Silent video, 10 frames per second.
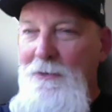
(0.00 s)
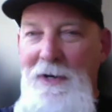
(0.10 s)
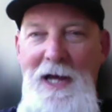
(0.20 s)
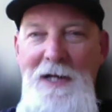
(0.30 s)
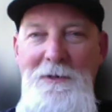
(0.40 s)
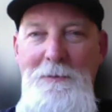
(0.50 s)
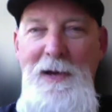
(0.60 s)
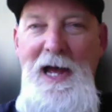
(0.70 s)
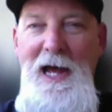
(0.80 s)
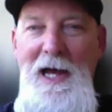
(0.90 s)
We got your
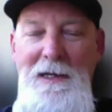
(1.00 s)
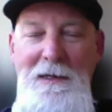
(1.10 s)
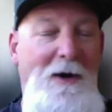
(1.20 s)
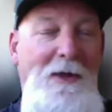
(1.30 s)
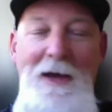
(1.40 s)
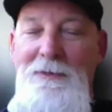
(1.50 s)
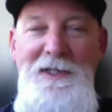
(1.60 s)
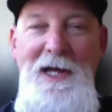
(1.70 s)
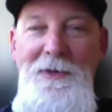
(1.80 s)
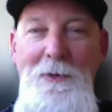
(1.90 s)
back. All that
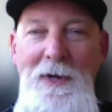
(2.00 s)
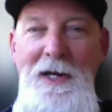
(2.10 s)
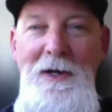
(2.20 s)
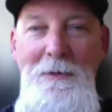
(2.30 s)
was out the window.